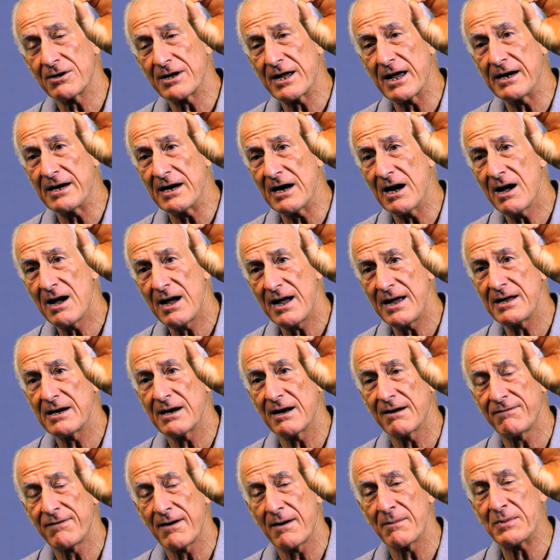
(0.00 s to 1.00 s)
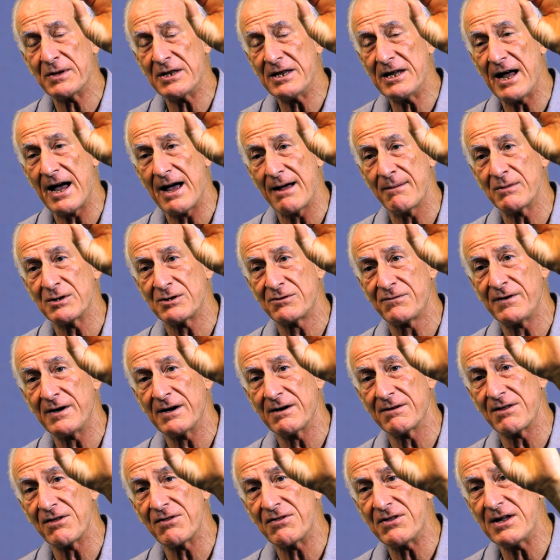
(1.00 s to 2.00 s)
getting high enough up in the
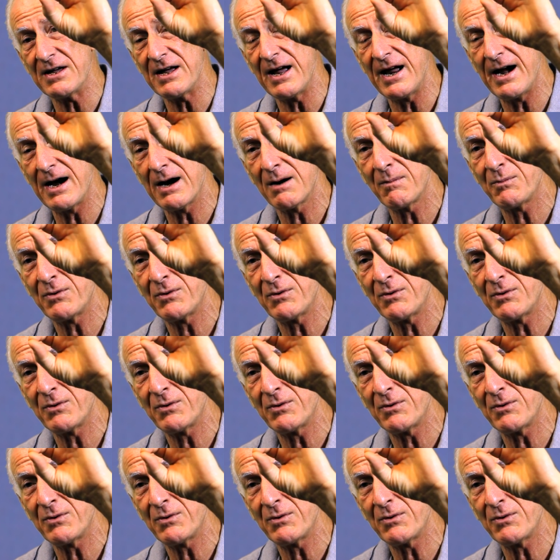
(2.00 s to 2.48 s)
atmosphere that the air